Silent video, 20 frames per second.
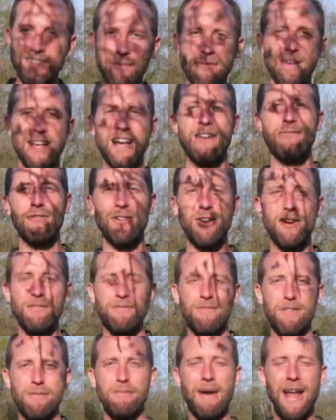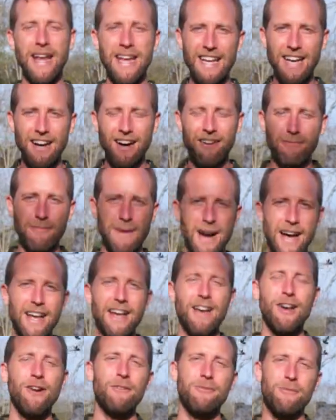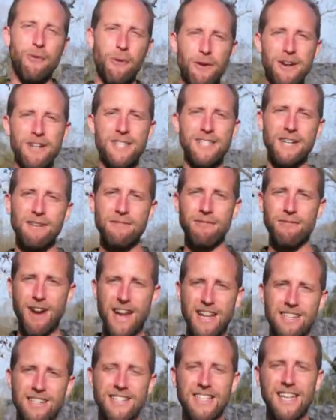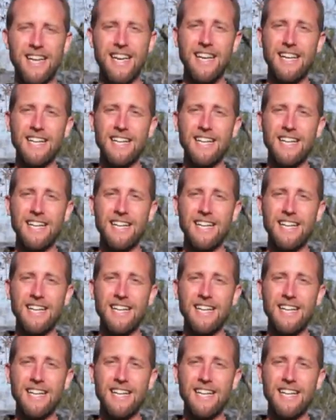something I've learned from many of my foraging friends.